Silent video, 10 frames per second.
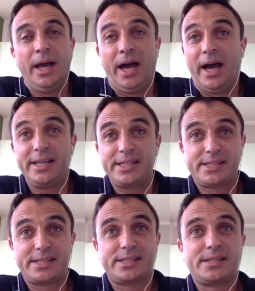And
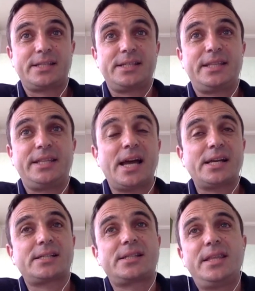it's
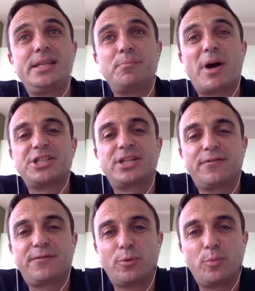just this magical
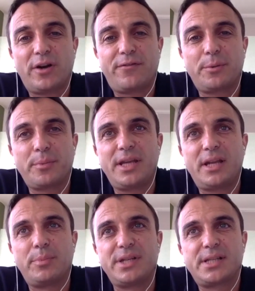formula from
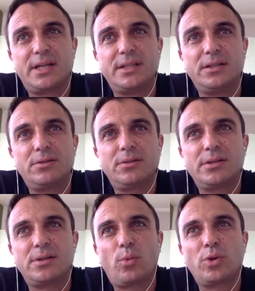Kiran Birsetti. You
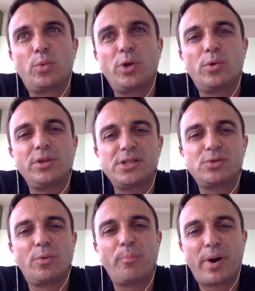know, what we want is
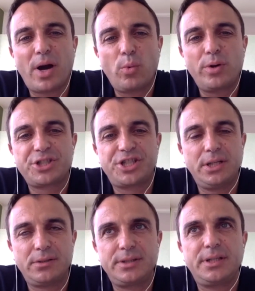to empower
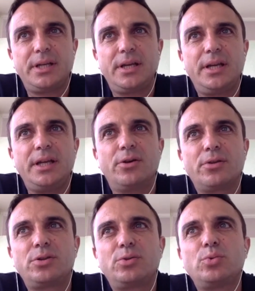children in
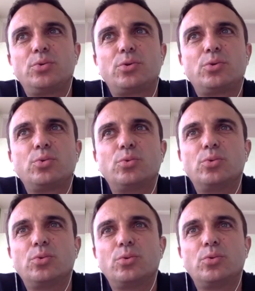order
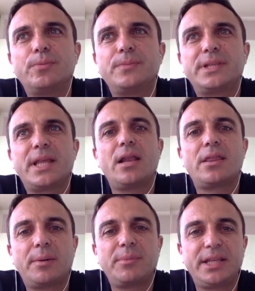to tell
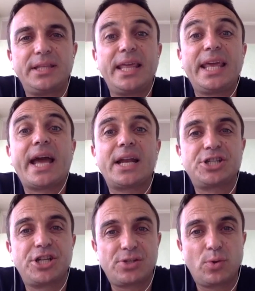them that they can
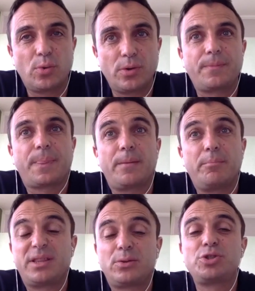change the world.
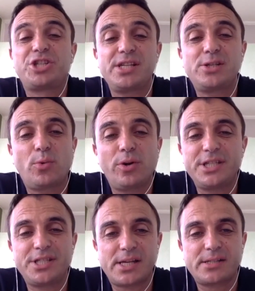But to change the world
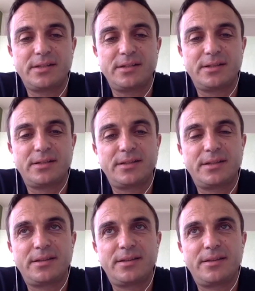is just the
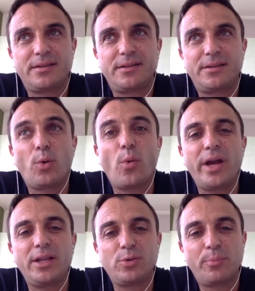
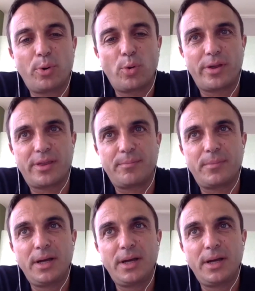way to empower them.